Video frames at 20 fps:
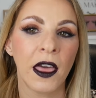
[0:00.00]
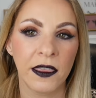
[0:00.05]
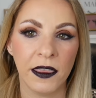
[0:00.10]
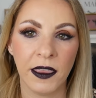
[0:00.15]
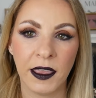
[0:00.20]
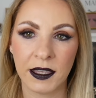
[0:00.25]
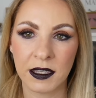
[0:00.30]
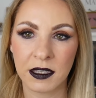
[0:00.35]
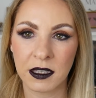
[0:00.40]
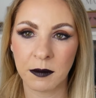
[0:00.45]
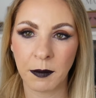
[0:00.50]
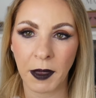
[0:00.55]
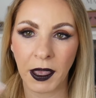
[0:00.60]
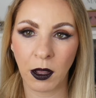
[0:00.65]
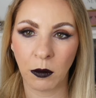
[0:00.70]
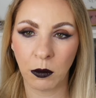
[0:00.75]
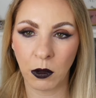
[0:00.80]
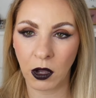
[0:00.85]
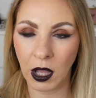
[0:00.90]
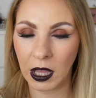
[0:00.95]
This
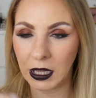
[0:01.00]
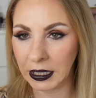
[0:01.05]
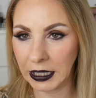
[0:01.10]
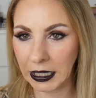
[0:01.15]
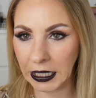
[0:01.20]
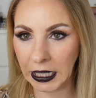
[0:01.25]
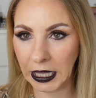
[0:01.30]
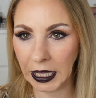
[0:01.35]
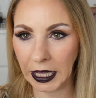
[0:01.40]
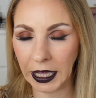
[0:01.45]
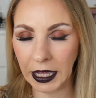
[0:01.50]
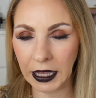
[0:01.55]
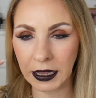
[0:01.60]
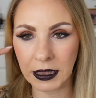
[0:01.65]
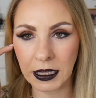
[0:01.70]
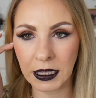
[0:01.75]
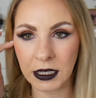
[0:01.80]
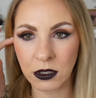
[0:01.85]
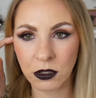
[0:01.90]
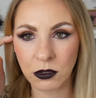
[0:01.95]
makeup look, I'll link it
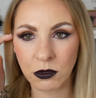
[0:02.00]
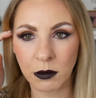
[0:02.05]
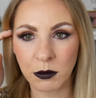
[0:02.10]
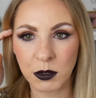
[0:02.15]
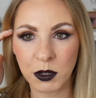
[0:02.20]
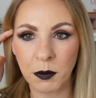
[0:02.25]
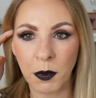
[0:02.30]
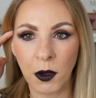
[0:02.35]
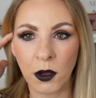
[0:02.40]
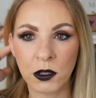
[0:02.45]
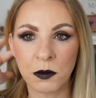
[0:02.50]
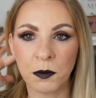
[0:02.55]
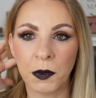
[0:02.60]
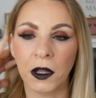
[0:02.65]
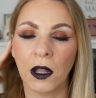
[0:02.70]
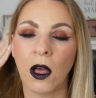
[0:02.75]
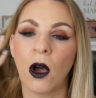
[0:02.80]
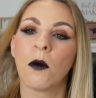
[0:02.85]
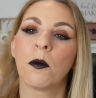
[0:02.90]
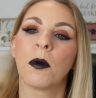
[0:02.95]
in the description box
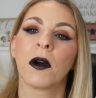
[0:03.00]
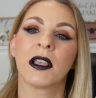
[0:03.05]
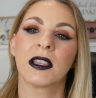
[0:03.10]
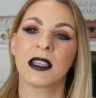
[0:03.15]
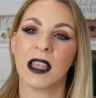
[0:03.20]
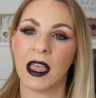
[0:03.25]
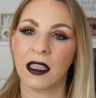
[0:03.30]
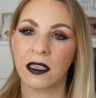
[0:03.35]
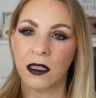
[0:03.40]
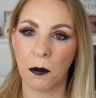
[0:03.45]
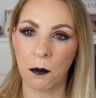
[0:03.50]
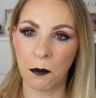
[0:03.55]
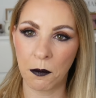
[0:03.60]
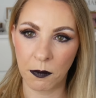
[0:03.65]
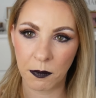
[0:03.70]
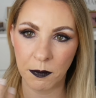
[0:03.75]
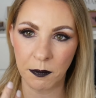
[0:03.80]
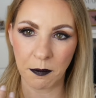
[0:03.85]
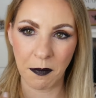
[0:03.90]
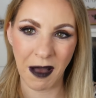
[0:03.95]
below, but it's like
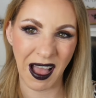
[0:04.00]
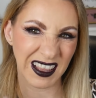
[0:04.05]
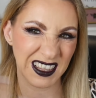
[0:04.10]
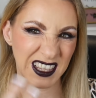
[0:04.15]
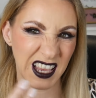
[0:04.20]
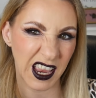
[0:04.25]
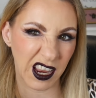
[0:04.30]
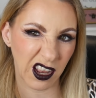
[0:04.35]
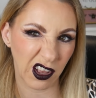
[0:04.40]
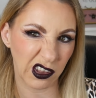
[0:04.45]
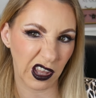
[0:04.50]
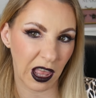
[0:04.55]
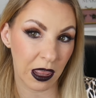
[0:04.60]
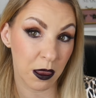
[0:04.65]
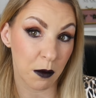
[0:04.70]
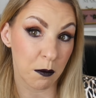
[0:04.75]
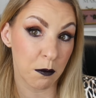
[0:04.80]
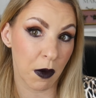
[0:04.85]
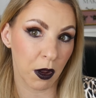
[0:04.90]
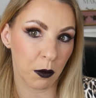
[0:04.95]
my take on like
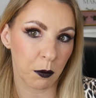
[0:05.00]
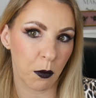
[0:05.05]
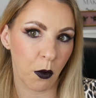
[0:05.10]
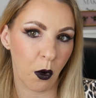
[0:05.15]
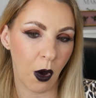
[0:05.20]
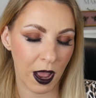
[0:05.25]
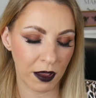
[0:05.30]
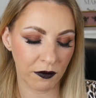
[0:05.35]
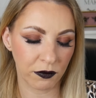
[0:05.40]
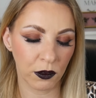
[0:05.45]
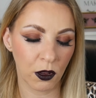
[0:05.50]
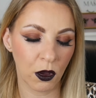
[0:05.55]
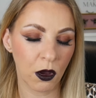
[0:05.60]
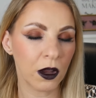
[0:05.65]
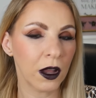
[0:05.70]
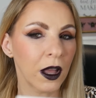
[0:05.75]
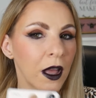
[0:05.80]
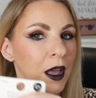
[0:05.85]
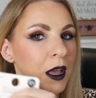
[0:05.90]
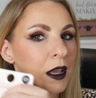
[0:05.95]
the mod wife
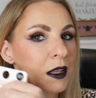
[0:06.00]
look.